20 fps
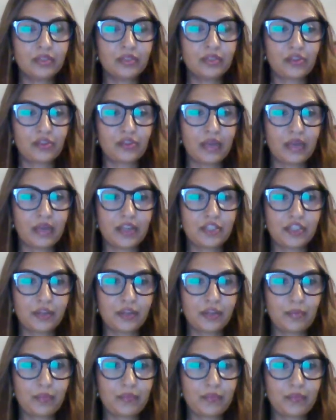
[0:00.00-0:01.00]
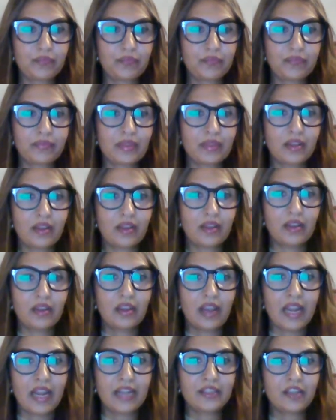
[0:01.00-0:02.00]
discrimination.
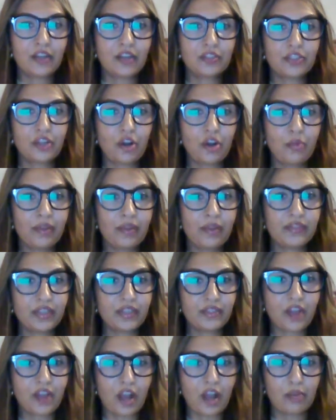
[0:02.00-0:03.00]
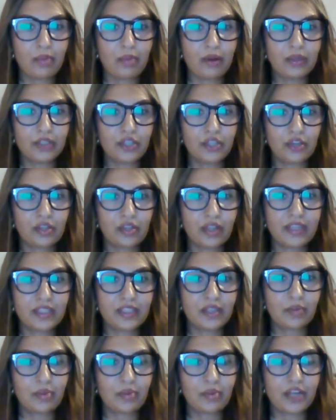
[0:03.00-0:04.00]
And Dr. Culbreth did talk about
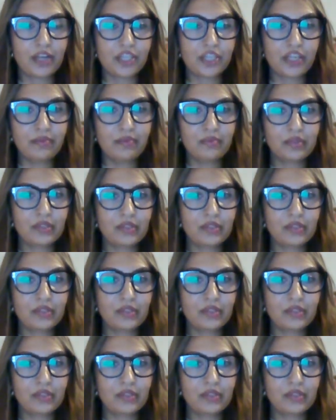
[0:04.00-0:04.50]
internalized oppression.